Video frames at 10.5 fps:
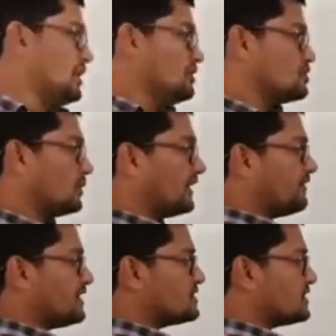So
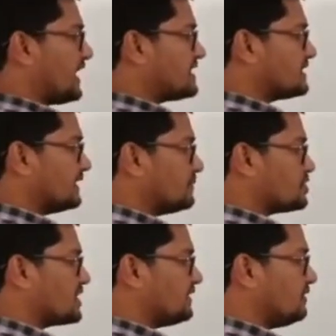reverse
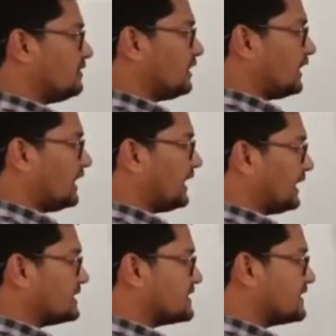transcription
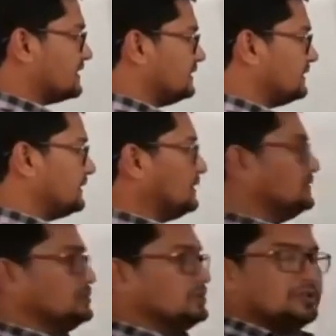is
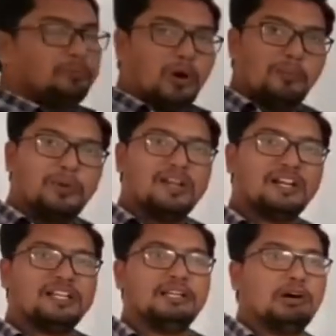
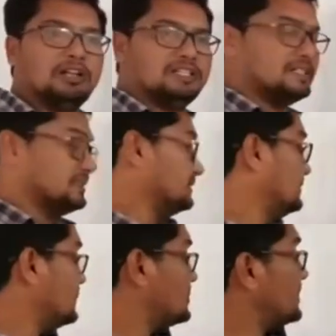popularly called
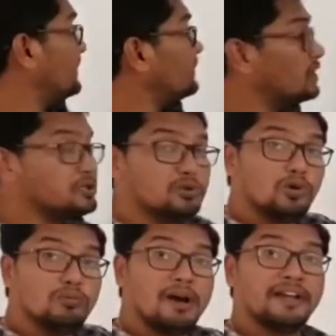central
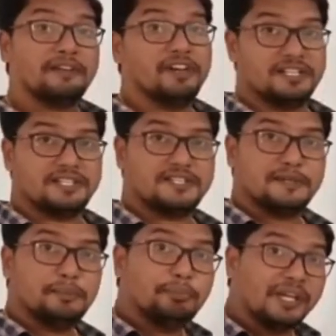dogma
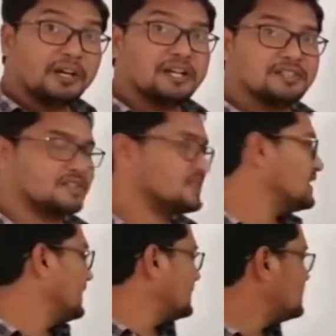reverse,
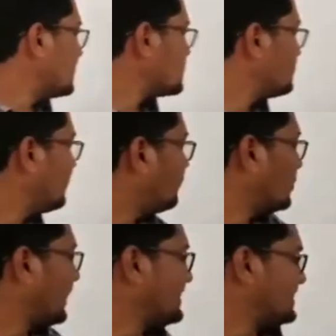because just
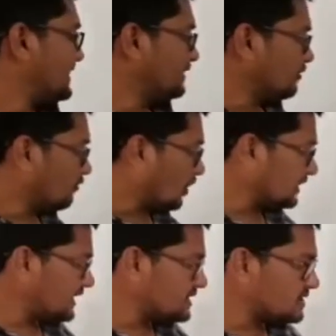before I said
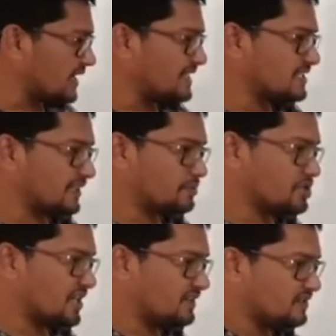what is
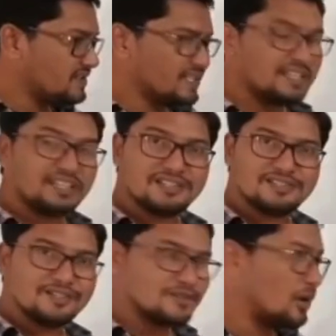transcription?
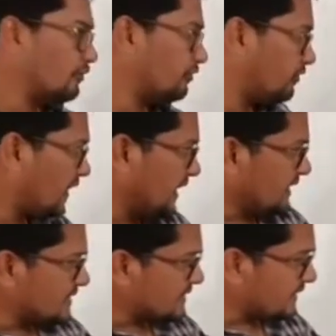Synthesis of
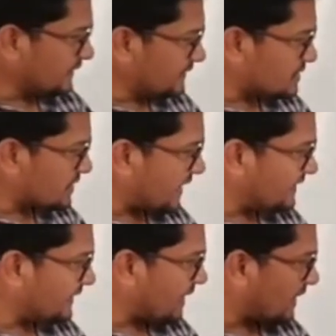single
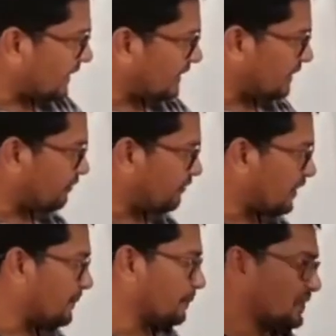stranded RNA
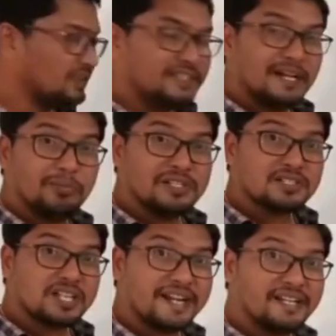from double
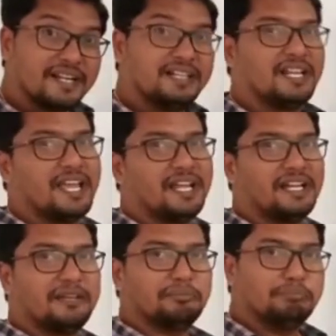stranded
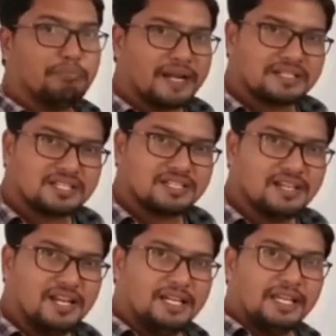DNA. But
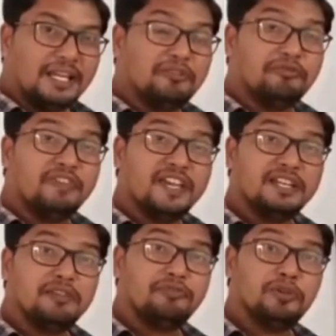in
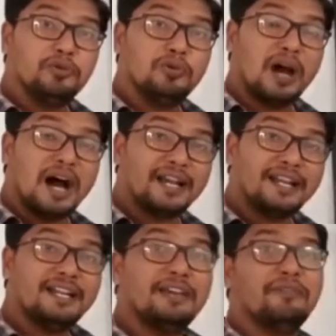very few
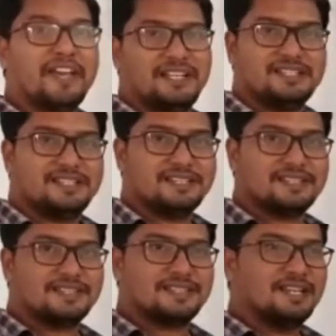RNA
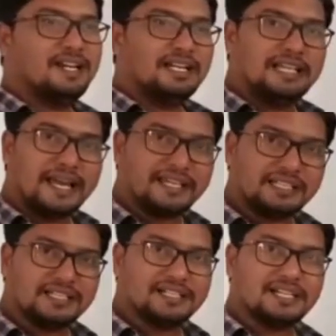viruses
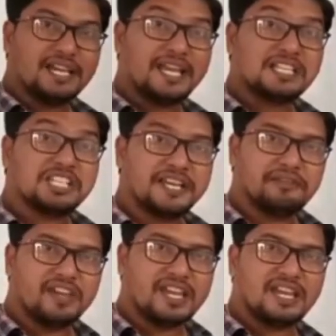like
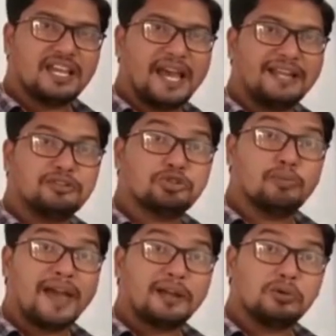HIV and
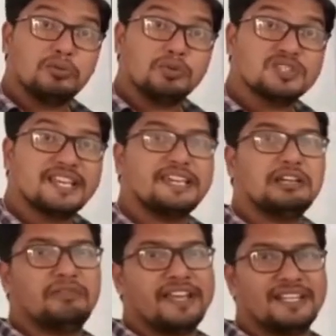tobacco
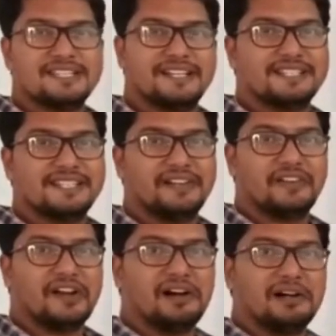mosaic virus,
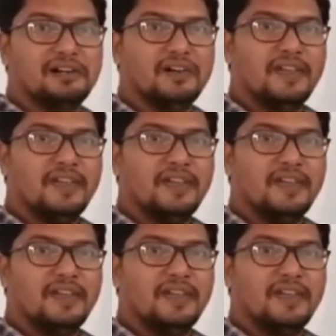etc.,